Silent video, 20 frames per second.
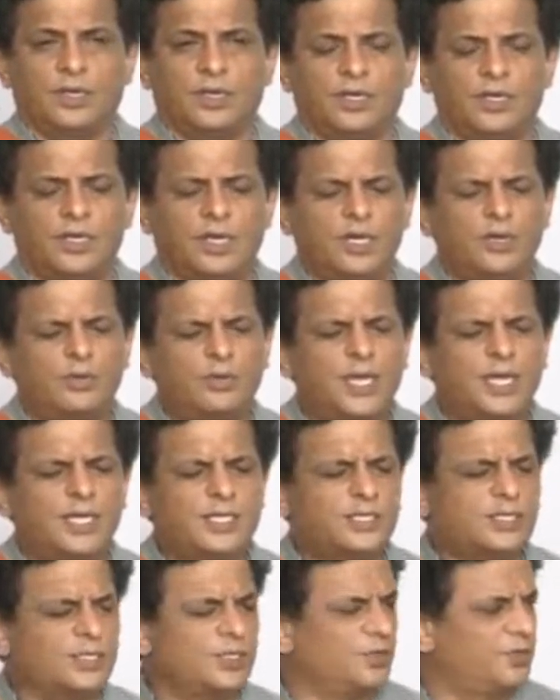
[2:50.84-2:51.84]
Now
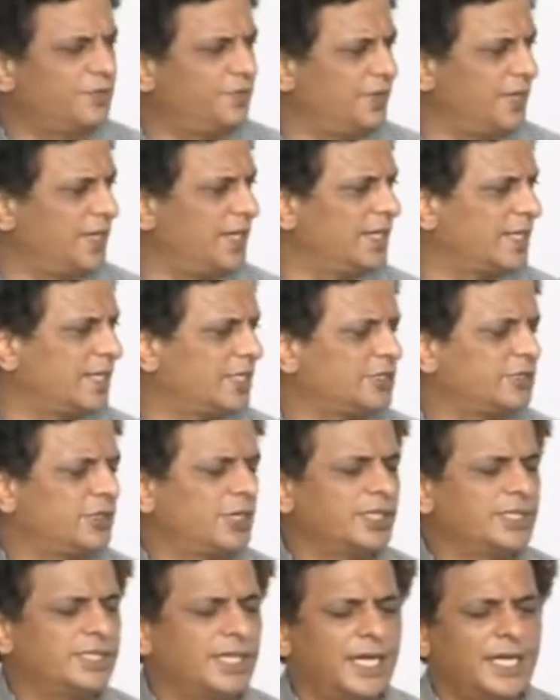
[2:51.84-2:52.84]
as you feel that you
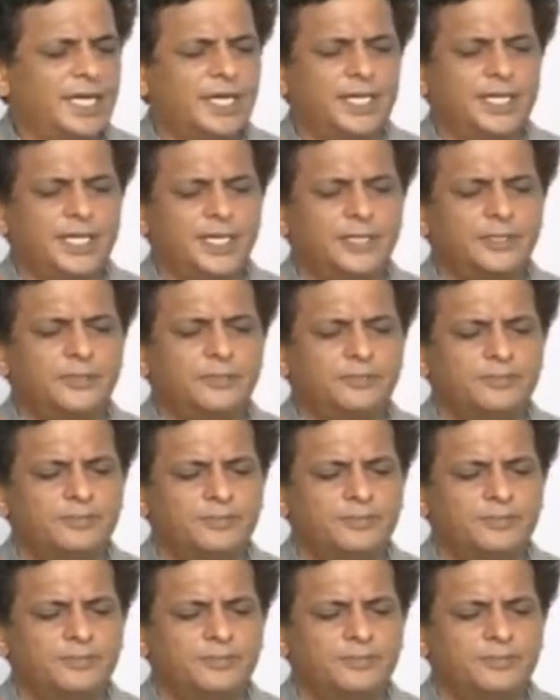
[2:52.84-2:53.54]
are dying,